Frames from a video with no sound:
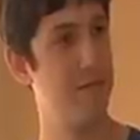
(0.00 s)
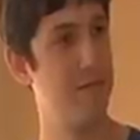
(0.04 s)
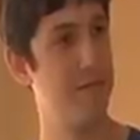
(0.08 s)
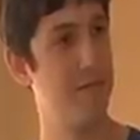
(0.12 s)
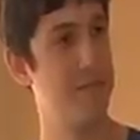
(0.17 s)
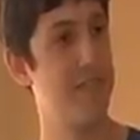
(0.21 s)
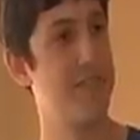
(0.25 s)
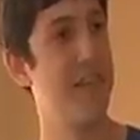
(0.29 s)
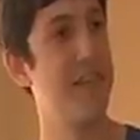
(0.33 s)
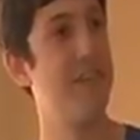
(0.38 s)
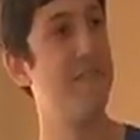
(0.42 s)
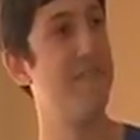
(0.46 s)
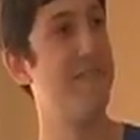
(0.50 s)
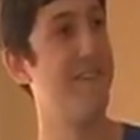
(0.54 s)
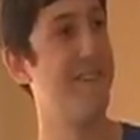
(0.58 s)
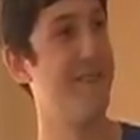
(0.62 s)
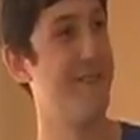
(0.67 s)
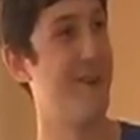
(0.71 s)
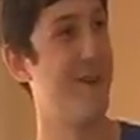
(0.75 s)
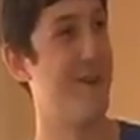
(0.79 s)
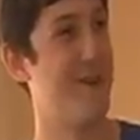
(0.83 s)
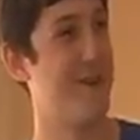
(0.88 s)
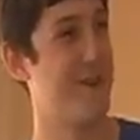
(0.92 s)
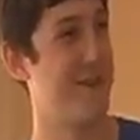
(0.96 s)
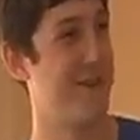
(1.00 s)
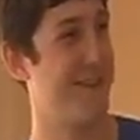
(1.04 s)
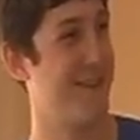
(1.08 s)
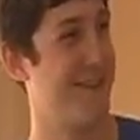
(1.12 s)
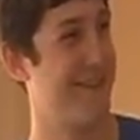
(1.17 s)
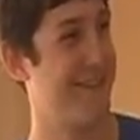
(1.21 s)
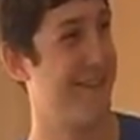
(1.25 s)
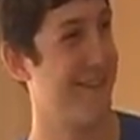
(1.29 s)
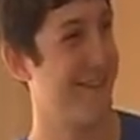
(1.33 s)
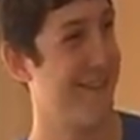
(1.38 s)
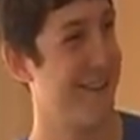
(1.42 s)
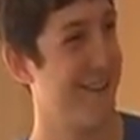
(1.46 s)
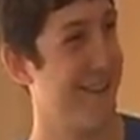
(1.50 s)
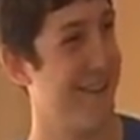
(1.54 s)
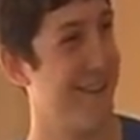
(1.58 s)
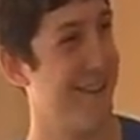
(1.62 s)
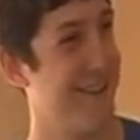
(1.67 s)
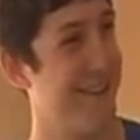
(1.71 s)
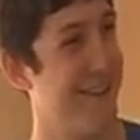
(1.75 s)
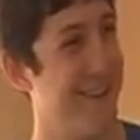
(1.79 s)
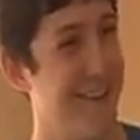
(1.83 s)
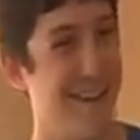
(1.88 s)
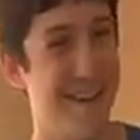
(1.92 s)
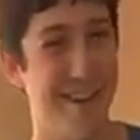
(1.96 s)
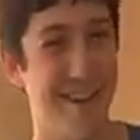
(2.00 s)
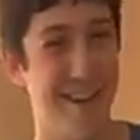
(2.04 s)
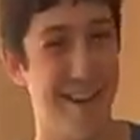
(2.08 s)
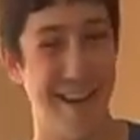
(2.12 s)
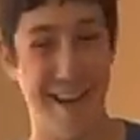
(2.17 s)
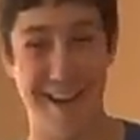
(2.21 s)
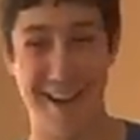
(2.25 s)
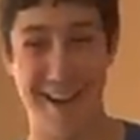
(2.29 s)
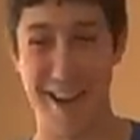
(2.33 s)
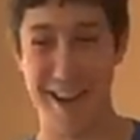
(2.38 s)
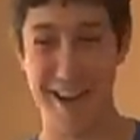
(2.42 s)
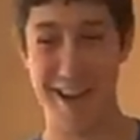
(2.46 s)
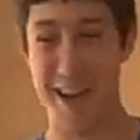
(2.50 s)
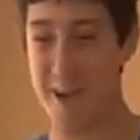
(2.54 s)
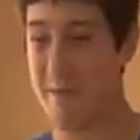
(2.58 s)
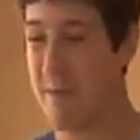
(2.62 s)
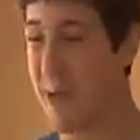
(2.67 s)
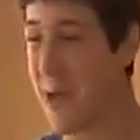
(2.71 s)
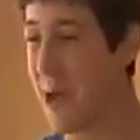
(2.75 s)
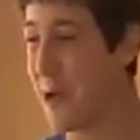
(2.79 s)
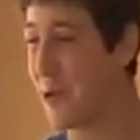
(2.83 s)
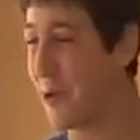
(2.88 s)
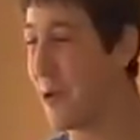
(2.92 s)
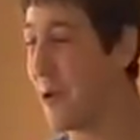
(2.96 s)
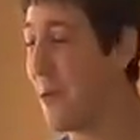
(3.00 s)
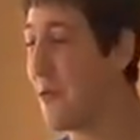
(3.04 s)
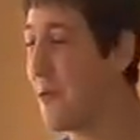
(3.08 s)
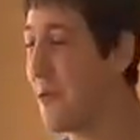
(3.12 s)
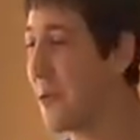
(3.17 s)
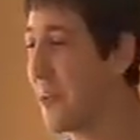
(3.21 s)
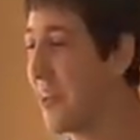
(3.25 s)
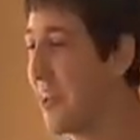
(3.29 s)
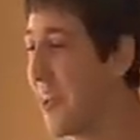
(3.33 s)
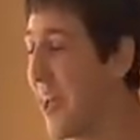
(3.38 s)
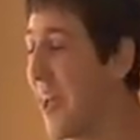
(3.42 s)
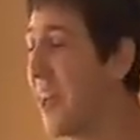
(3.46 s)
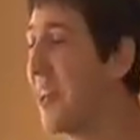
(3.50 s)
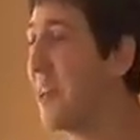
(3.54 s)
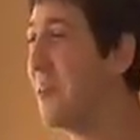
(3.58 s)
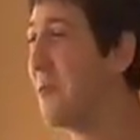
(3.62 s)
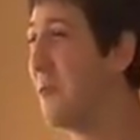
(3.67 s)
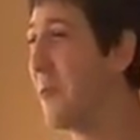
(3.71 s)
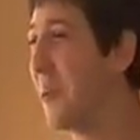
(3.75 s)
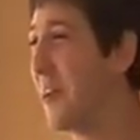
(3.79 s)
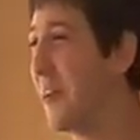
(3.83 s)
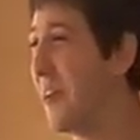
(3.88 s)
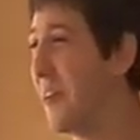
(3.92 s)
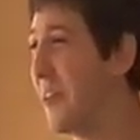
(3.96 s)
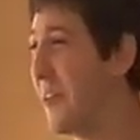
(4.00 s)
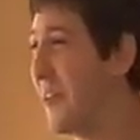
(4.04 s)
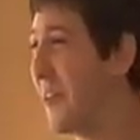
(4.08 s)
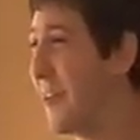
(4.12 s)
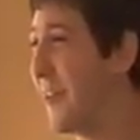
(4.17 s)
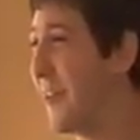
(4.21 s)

The safety's on. And I'm not going anywhere.